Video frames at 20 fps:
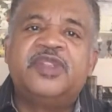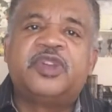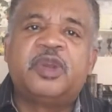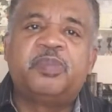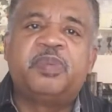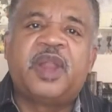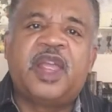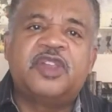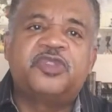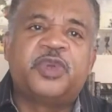brings
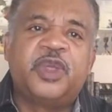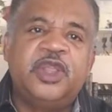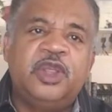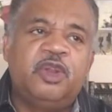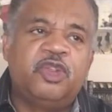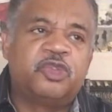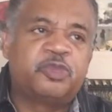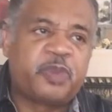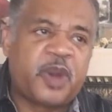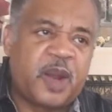to a place where
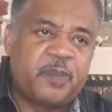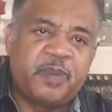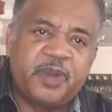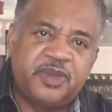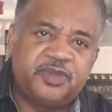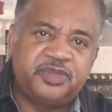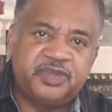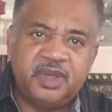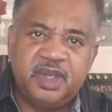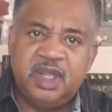you lose
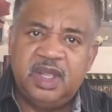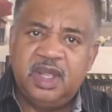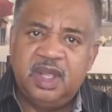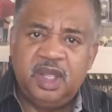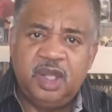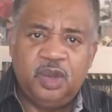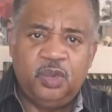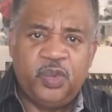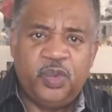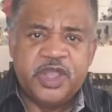purpose.
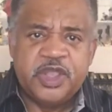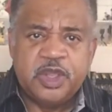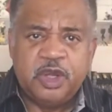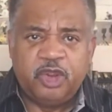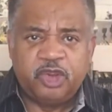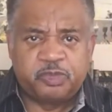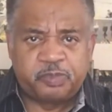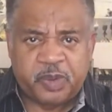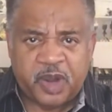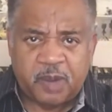When
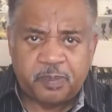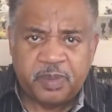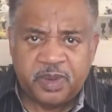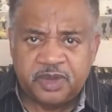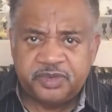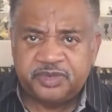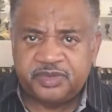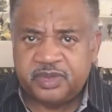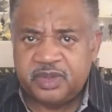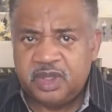you lose
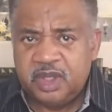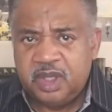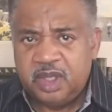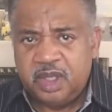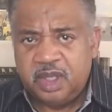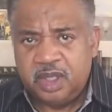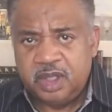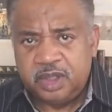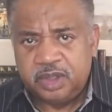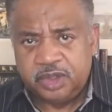purpose,
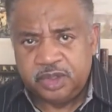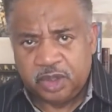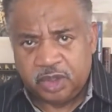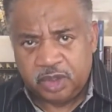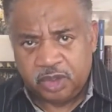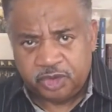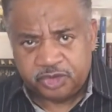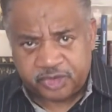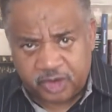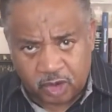
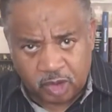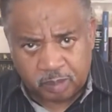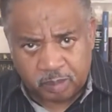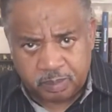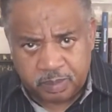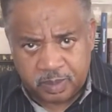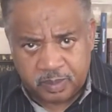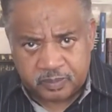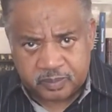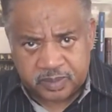you lose
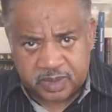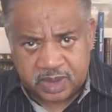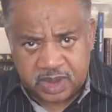hope.